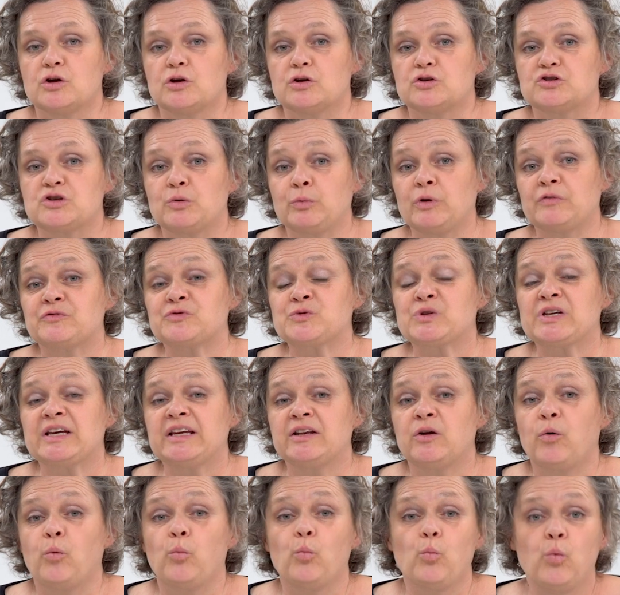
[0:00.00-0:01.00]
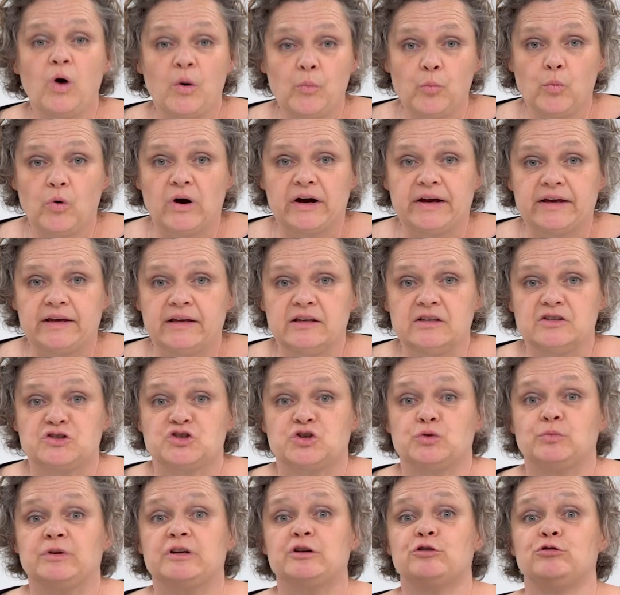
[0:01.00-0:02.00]
So we've seen one way
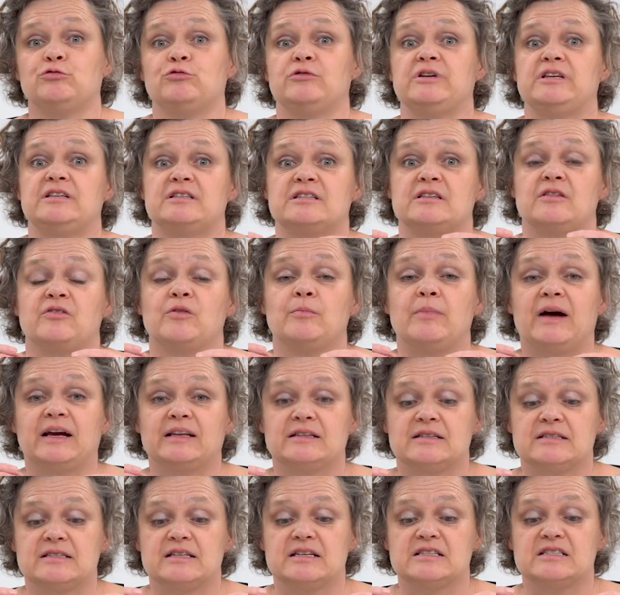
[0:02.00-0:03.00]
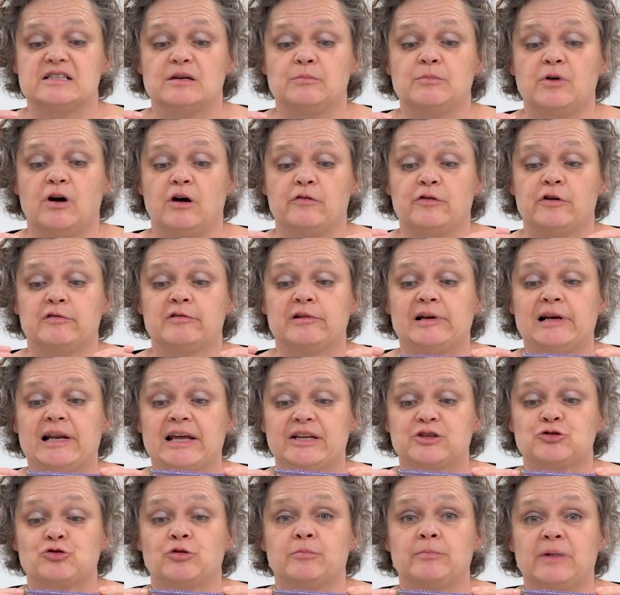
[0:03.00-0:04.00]
to increase the magnetism of our
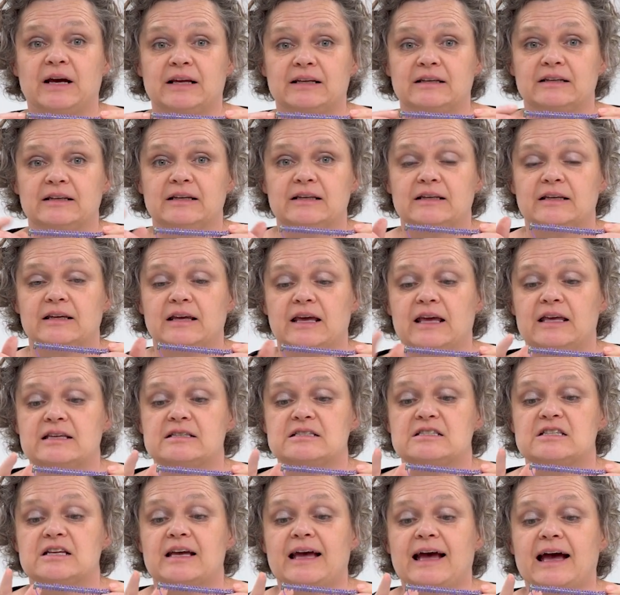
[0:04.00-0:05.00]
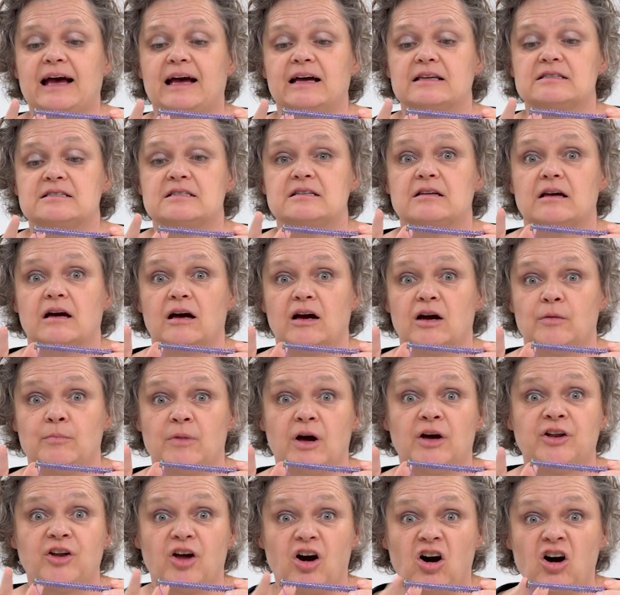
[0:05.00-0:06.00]
electromagnet is to add
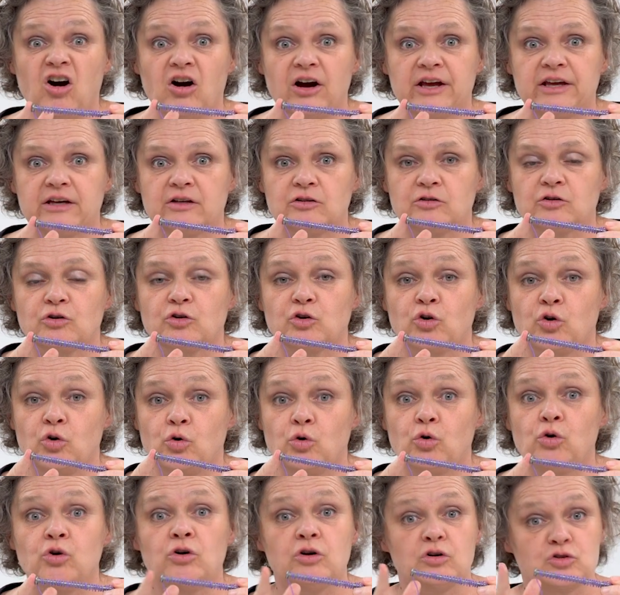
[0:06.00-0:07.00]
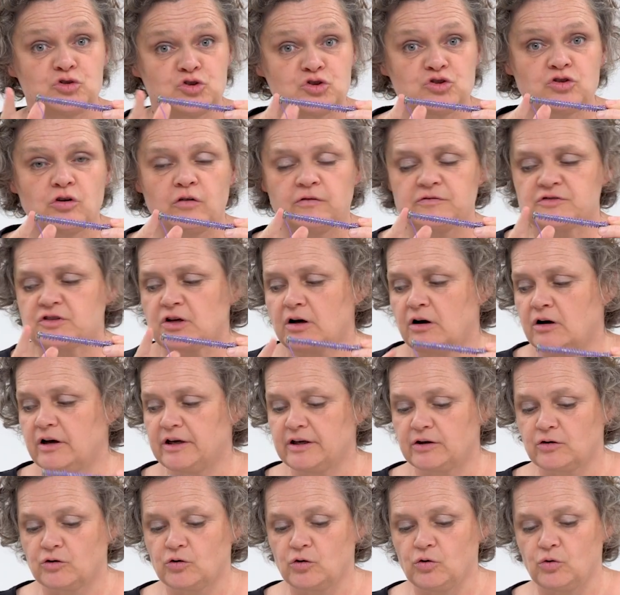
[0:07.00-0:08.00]
an iron core, a soft
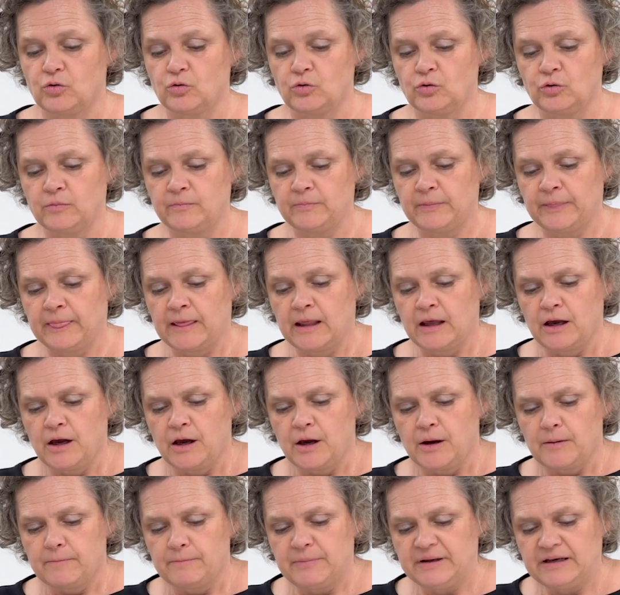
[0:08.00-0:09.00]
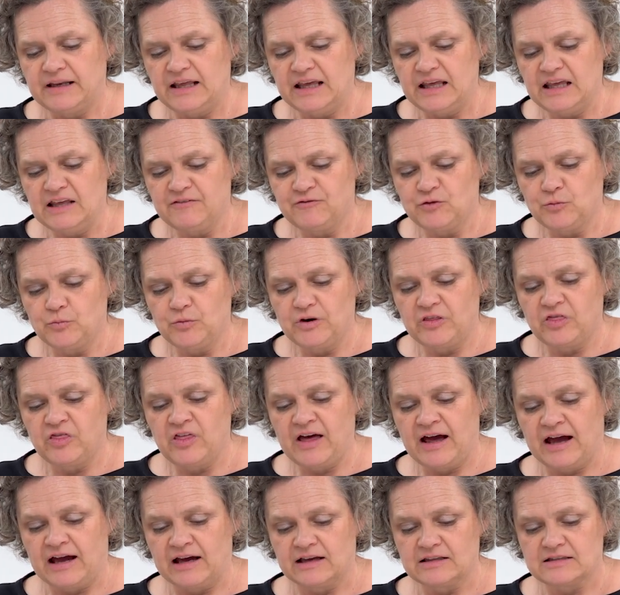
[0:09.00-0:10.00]
iron core. But even with
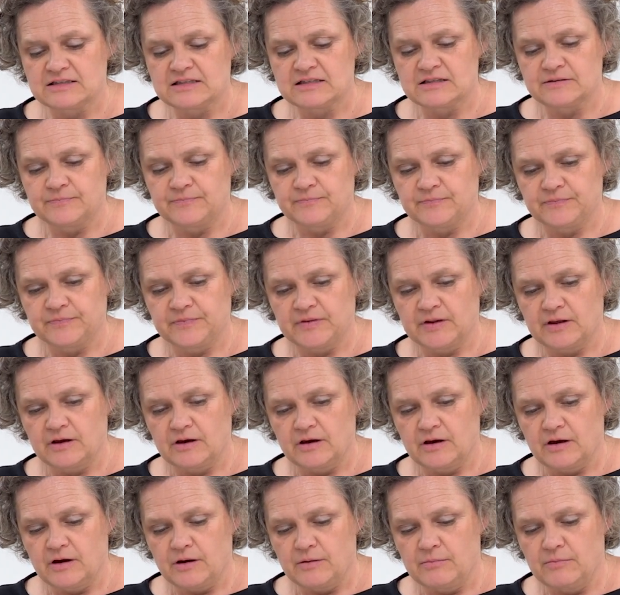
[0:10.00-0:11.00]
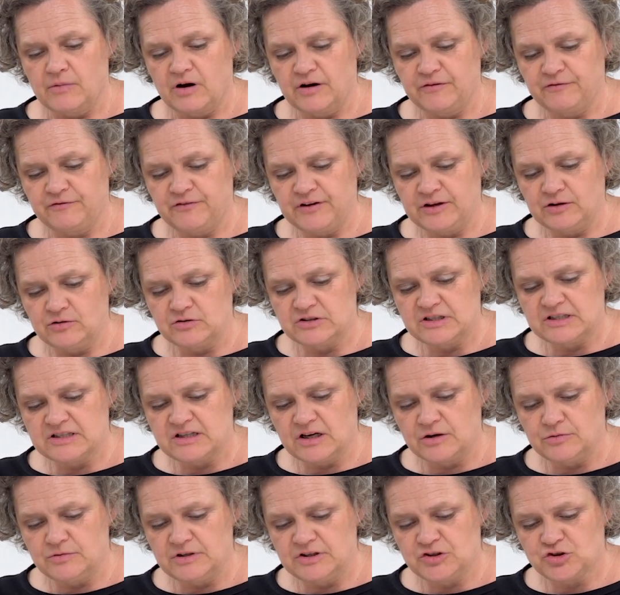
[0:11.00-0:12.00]
that, my field is
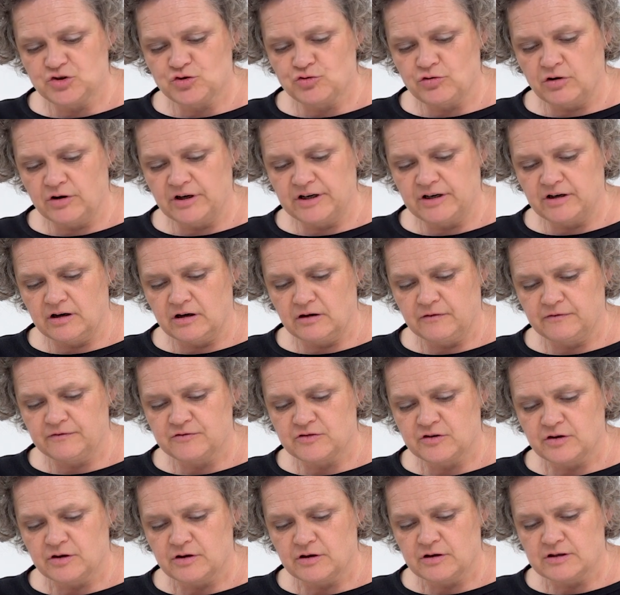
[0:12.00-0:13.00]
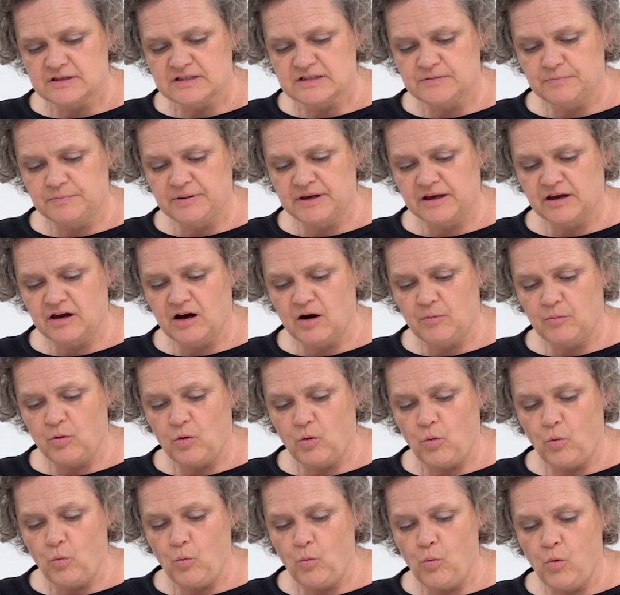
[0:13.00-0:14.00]
only strong enough to pick up
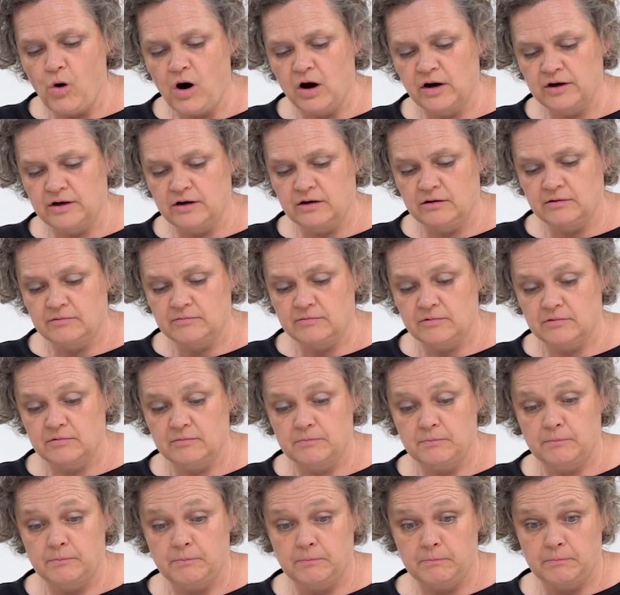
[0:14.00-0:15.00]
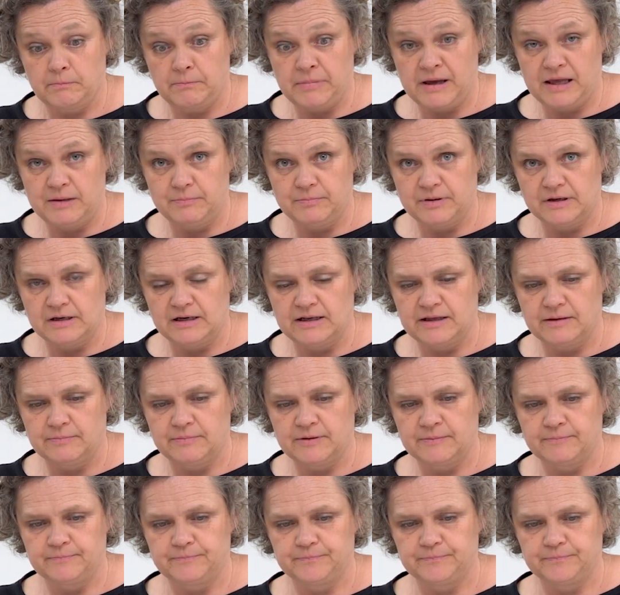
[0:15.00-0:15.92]
one paperclip.